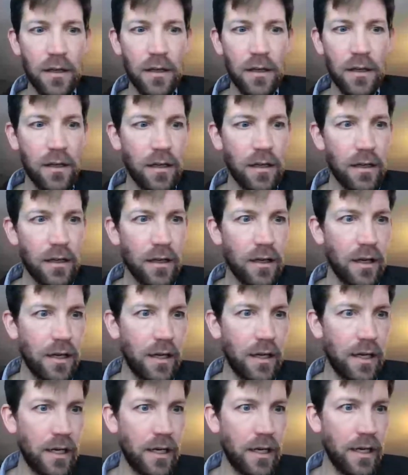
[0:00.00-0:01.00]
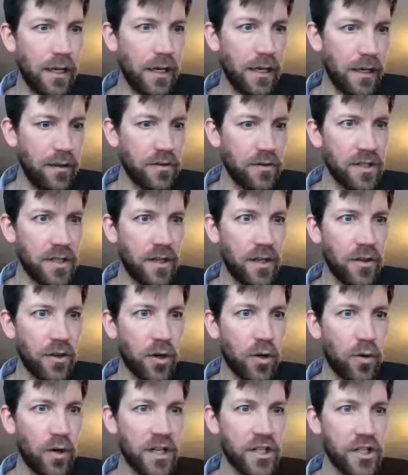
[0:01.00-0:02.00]
There's another
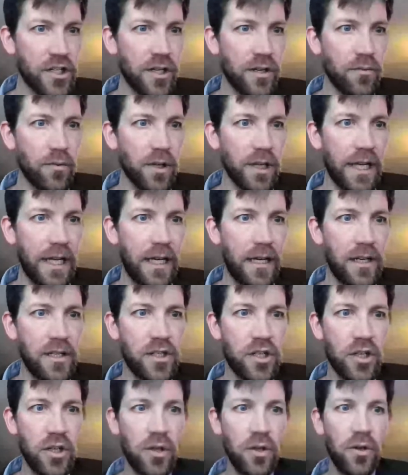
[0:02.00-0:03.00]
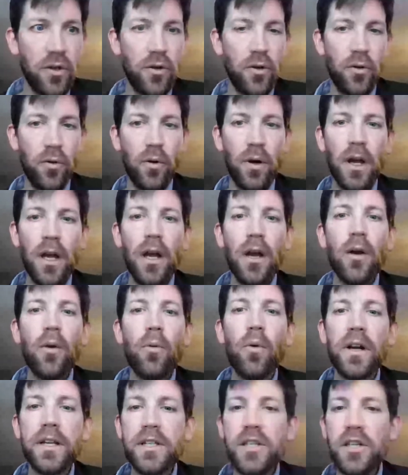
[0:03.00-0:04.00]
question related to,
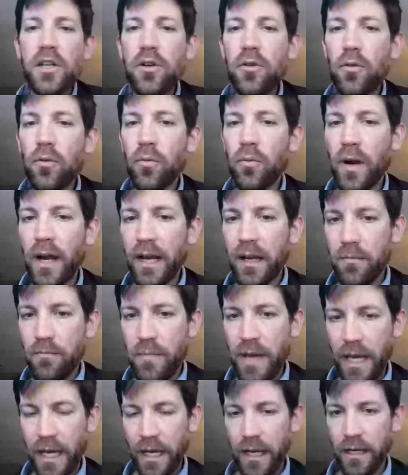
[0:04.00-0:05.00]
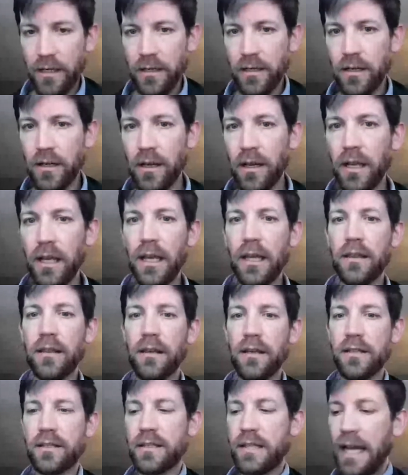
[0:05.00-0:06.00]
what do you recommend in
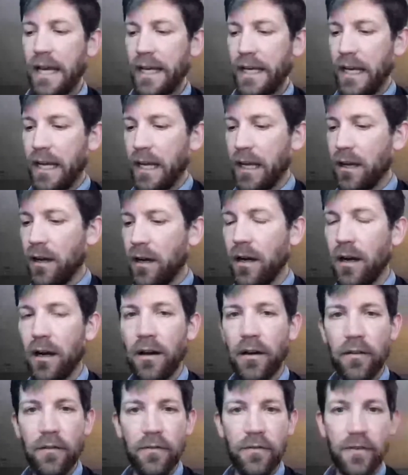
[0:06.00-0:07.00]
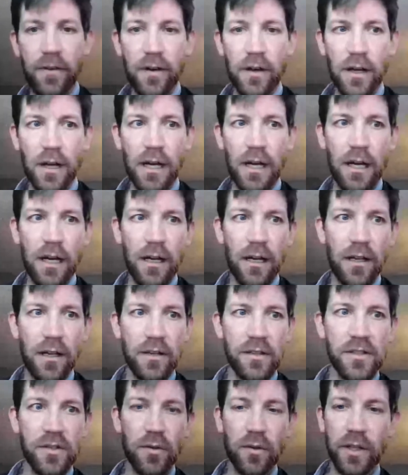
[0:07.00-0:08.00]
the setting of
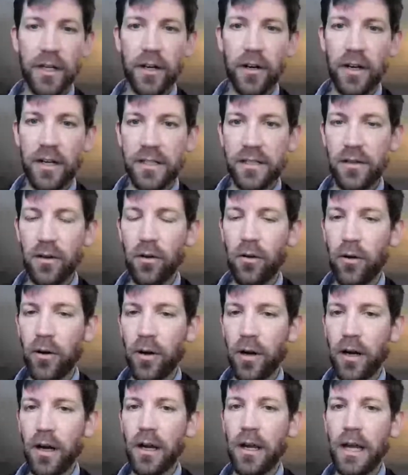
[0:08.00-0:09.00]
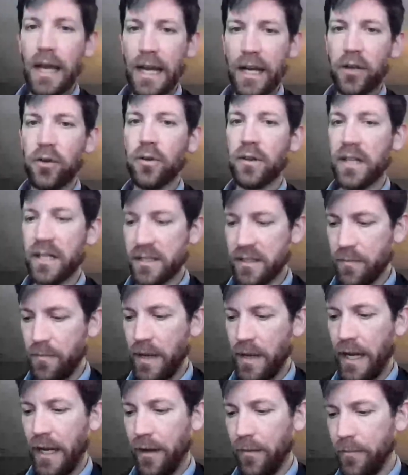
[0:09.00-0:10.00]
Soliris or
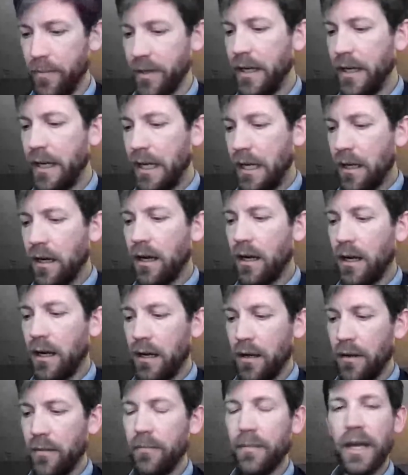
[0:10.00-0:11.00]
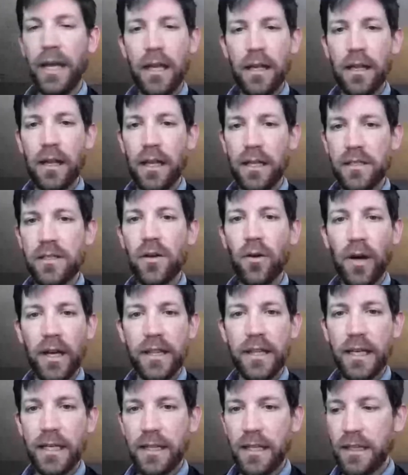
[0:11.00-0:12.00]
Eculizumab? And so I
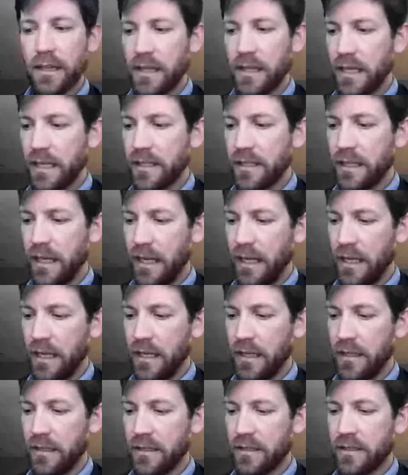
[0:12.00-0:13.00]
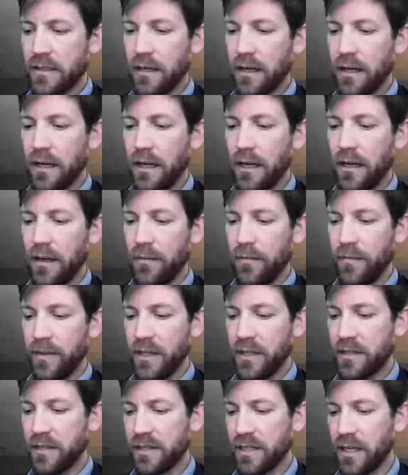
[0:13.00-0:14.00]
think that this is
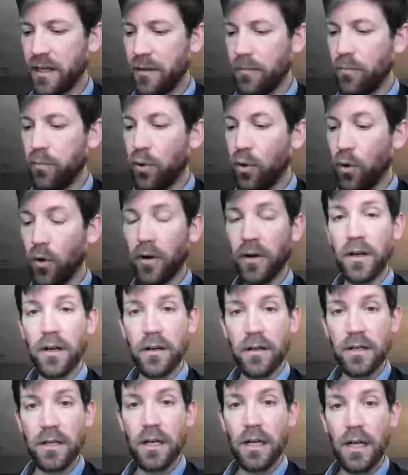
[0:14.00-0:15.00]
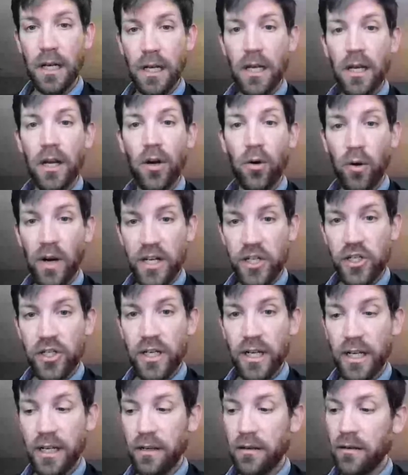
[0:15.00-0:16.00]
an important
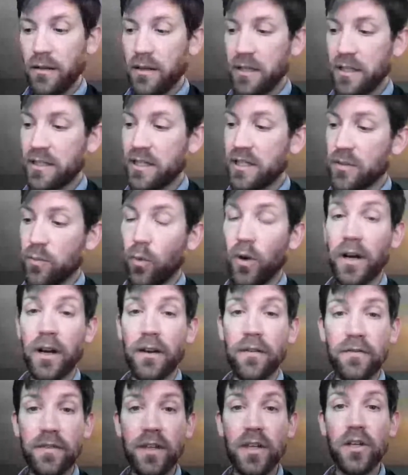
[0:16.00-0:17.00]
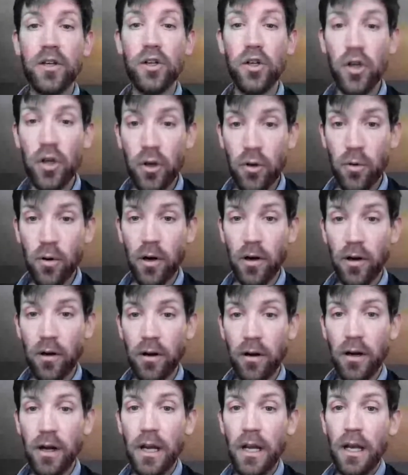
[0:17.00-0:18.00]
question. This is one of the
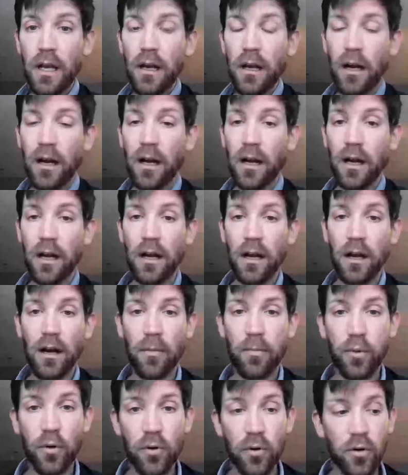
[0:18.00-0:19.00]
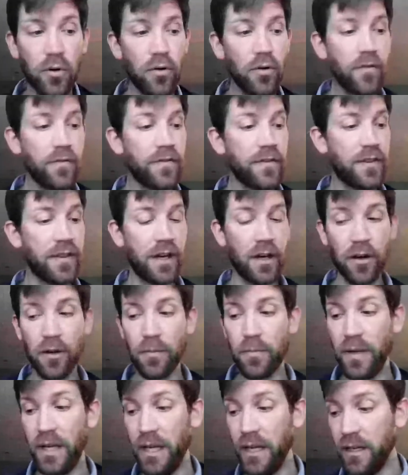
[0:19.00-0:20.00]
newer approved
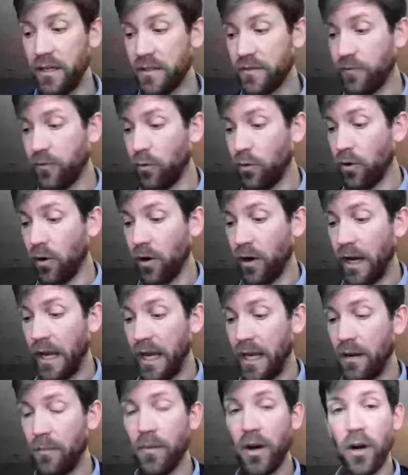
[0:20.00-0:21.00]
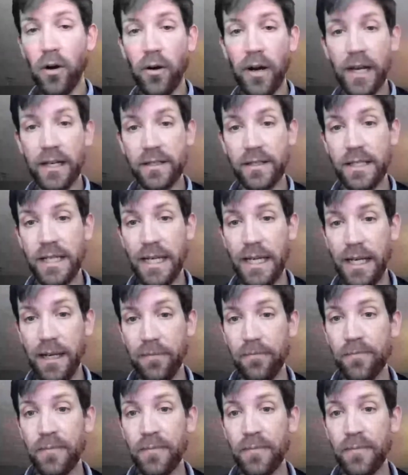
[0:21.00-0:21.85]
therapies for NMOSD.